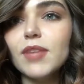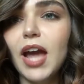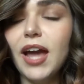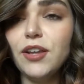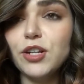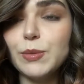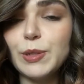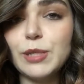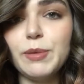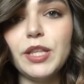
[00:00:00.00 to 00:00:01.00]
And they're
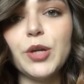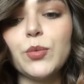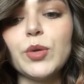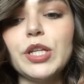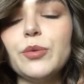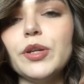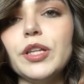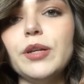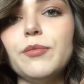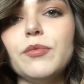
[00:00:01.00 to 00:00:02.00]
supposed to be like really,
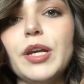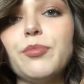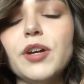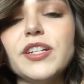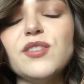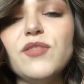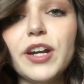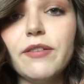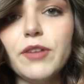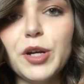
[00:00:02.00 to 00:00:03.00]
really like priced
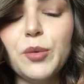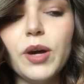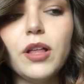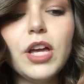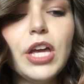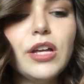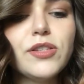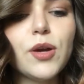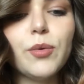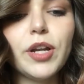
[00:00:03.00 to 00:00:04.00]
very, very well.
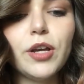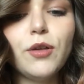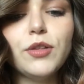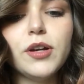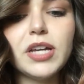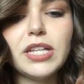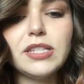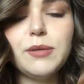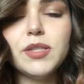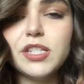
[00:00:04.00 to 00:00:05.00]
So we're gonna go look and
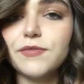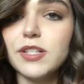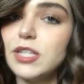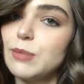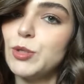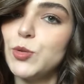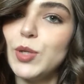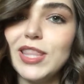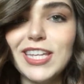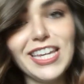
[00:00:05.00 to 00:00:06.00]
see what the difference is
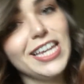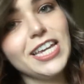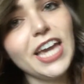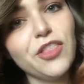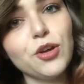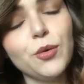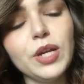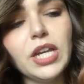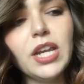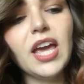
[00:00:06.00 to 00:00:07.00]
between the king and the
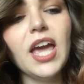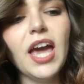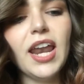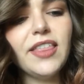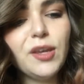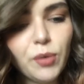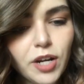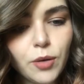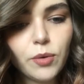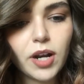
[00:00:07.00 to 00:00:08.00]
queen. And I think we're
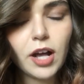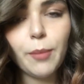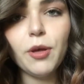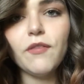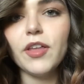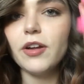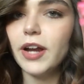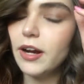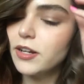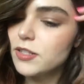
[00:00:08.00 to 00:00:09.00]
gonna run a couple of other
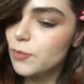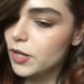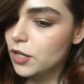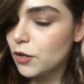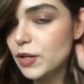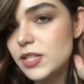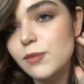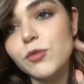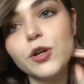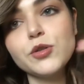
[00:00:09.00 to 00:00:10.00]
errands. We're gonna go get
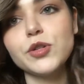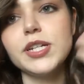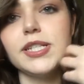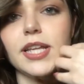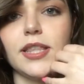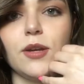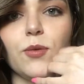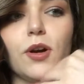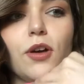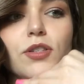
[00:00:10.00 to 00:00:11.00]
some groceries, and then
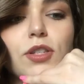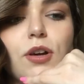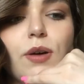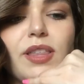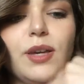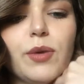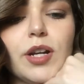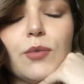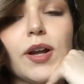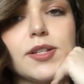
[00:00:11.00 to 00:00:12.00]
I think we're
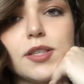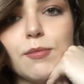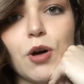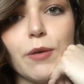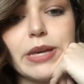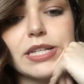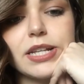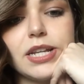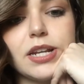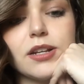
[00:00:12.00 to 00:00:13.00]
gonna run to the mall because I
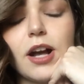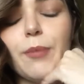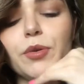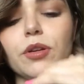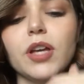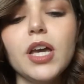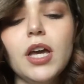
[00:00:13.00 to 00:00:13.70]
needed a couple